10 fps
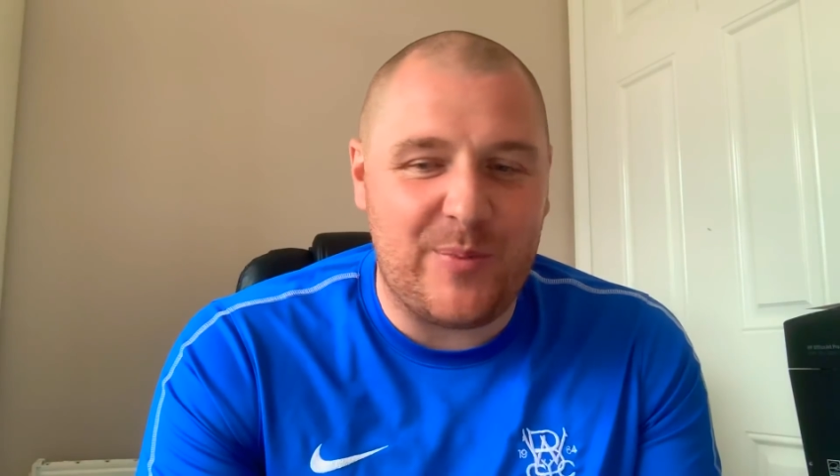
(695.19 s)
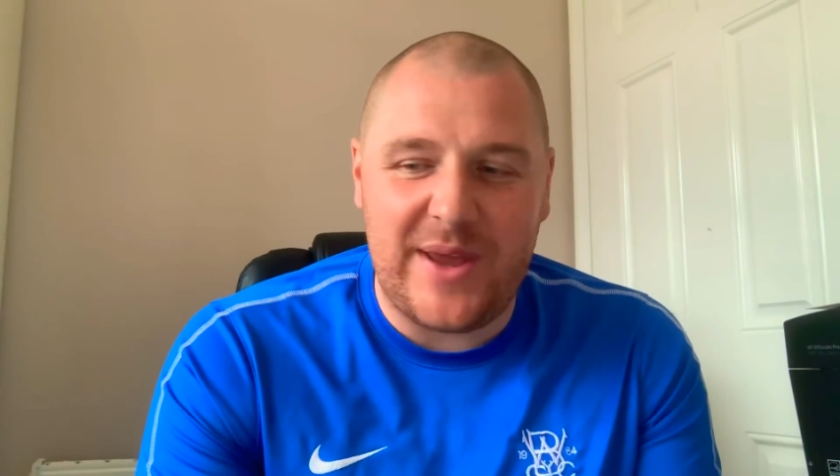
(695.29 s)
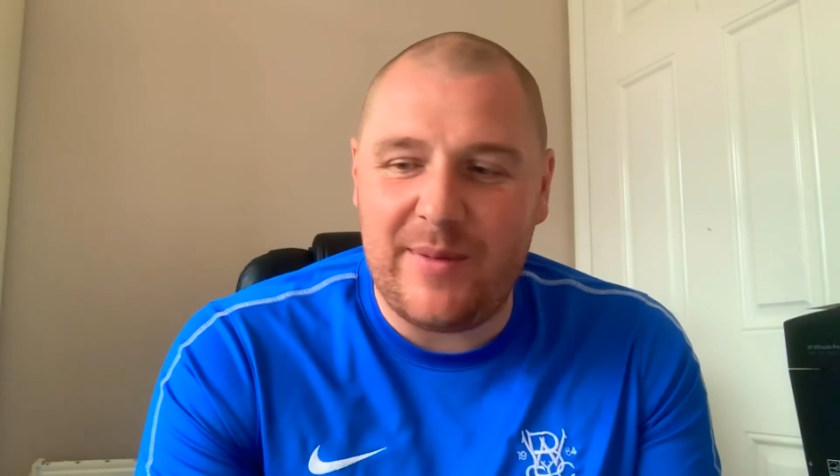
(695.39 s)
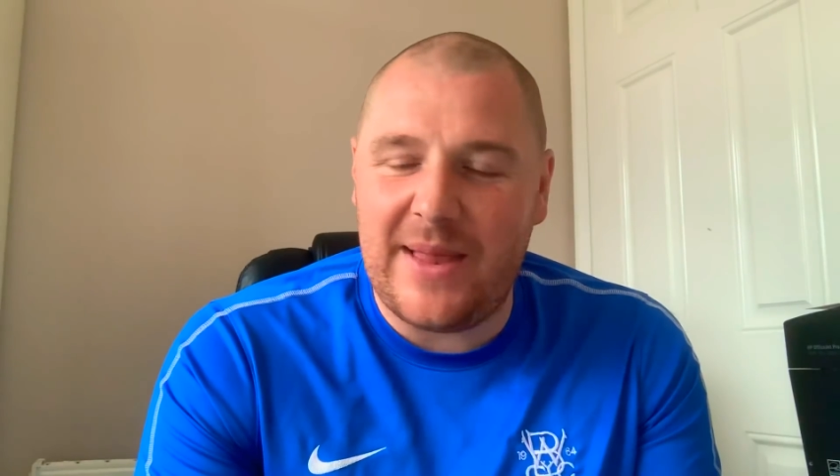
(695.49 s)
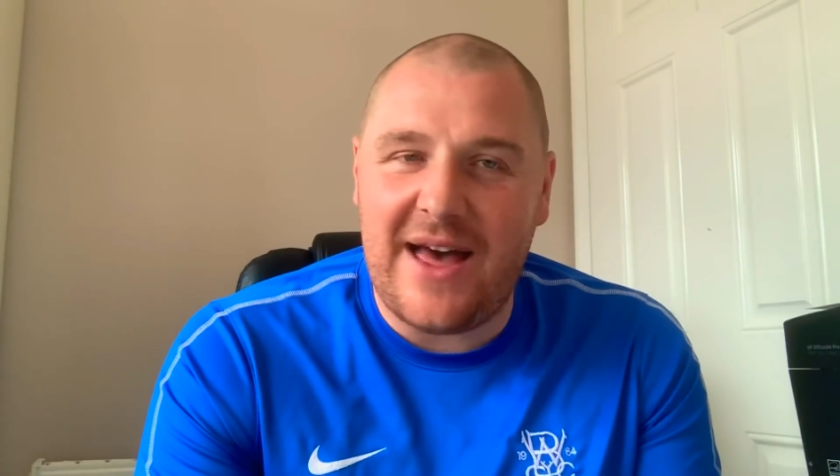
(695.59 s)

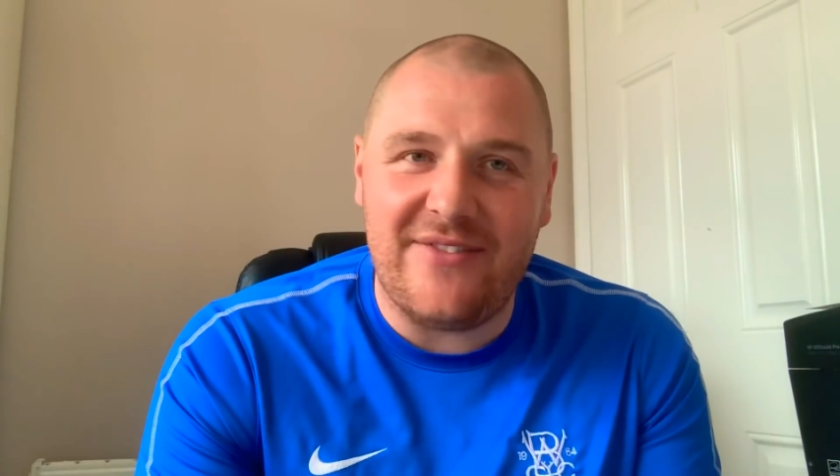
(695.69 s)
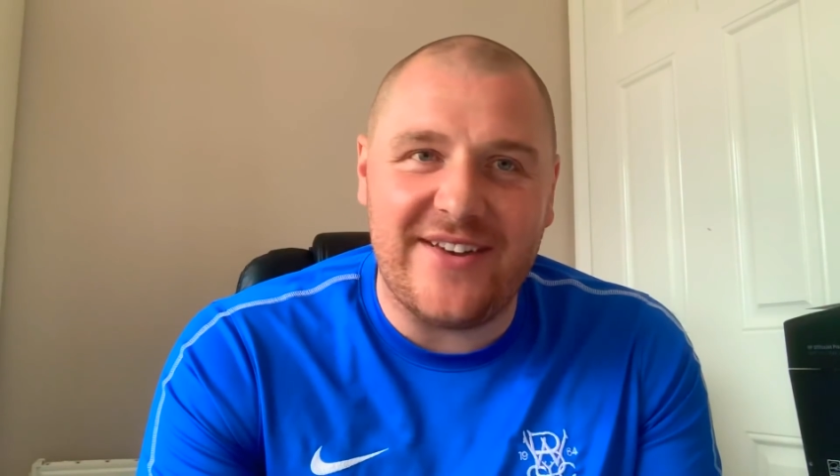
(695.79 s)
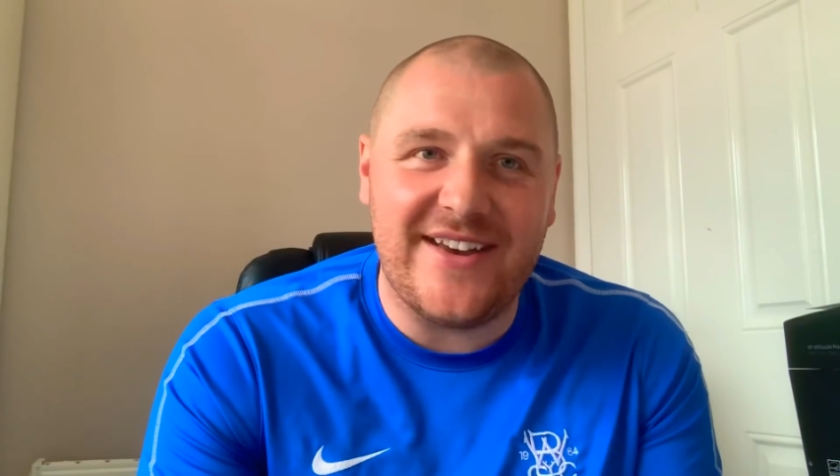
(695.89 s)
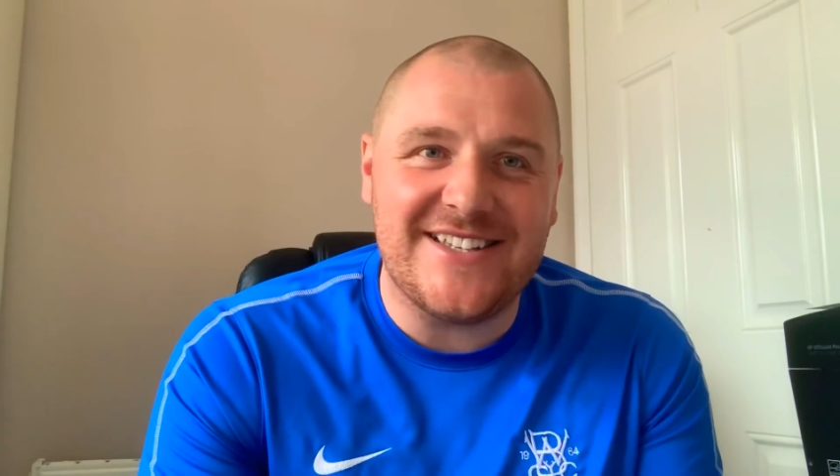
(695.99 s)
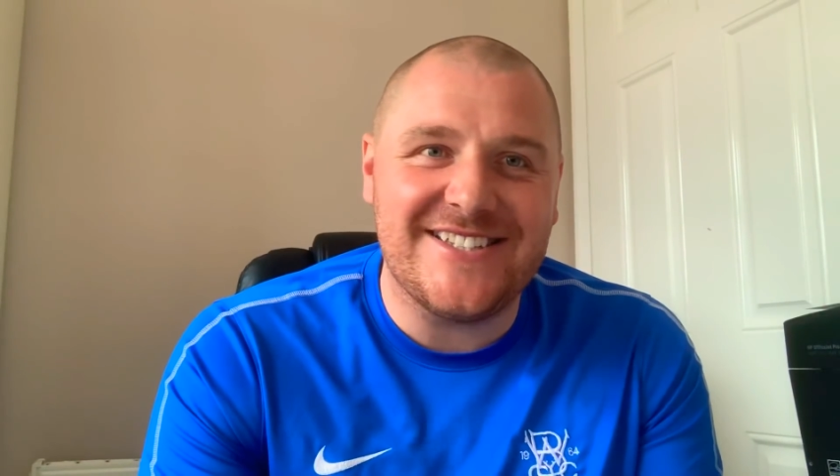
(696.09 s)
people that I've
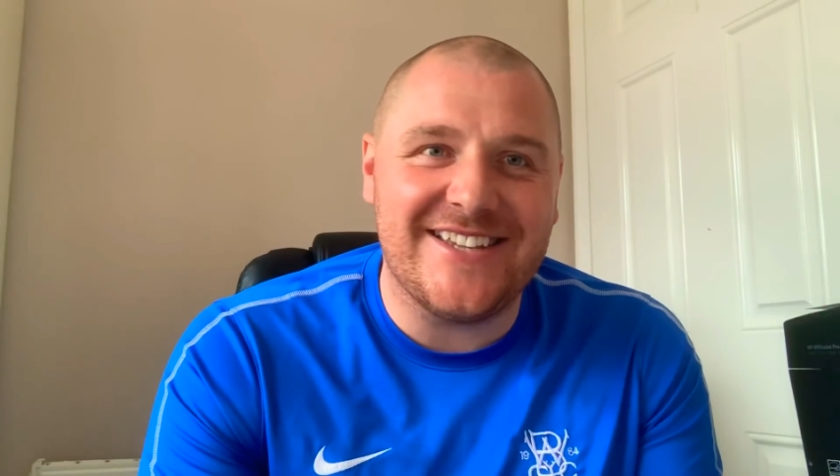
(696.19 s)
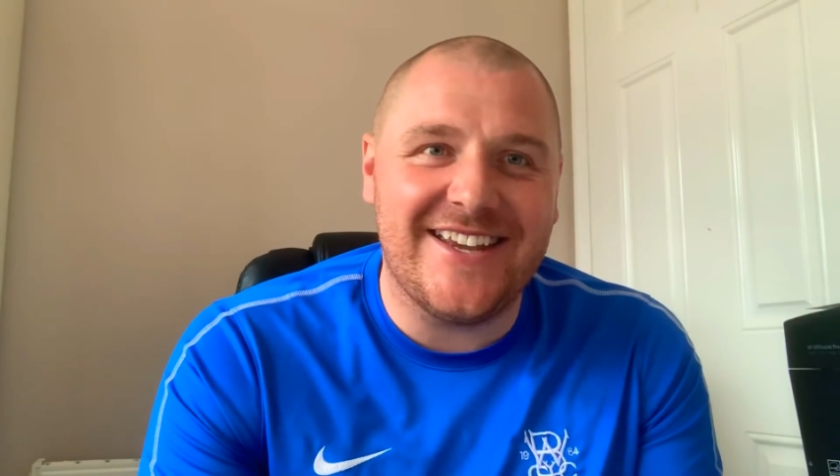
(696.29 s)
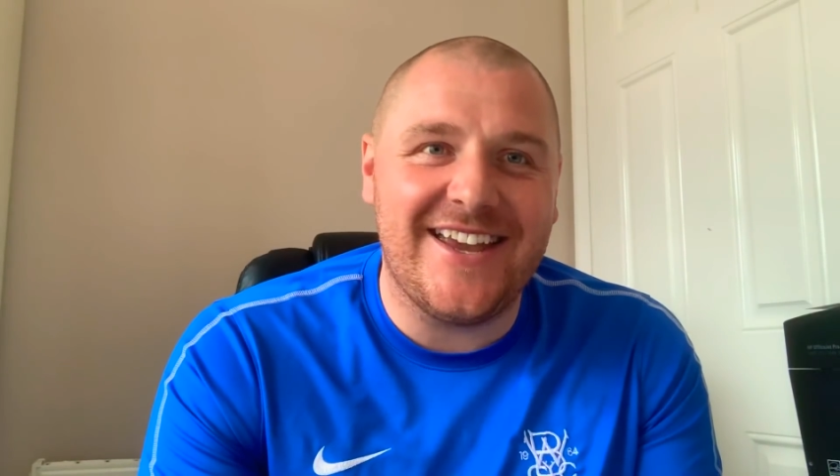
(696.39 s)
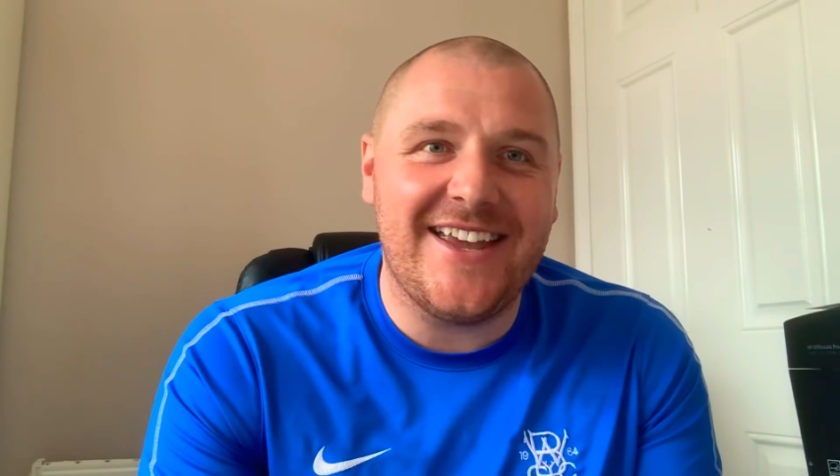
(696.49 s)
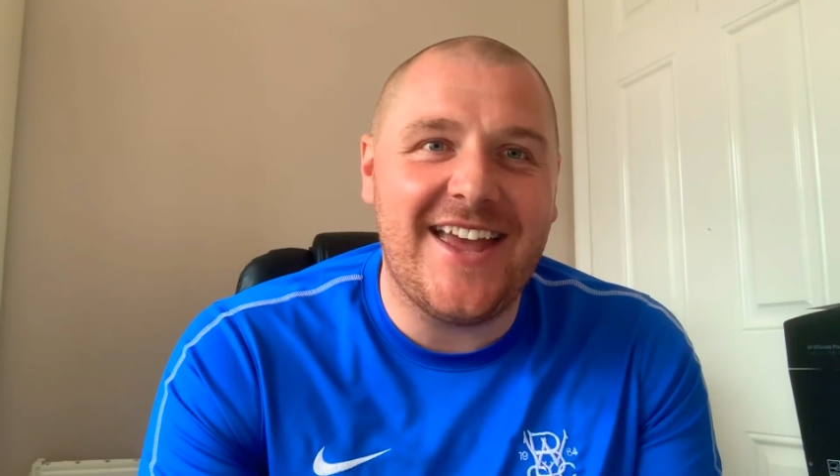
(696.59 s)
heard
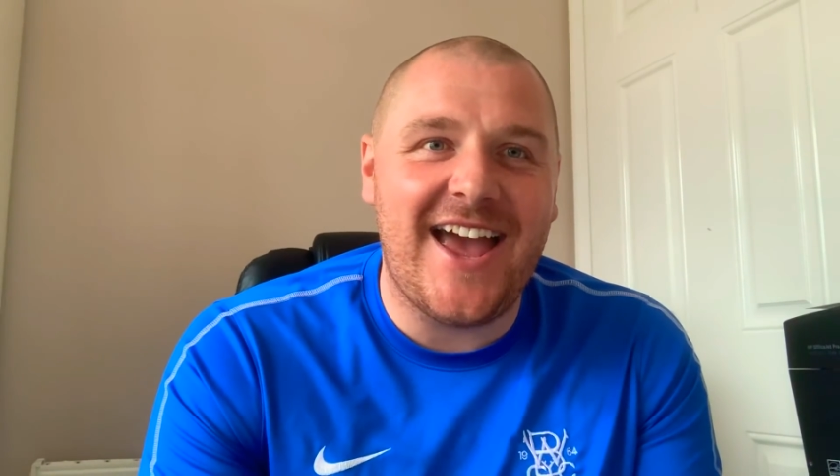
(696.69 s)
say,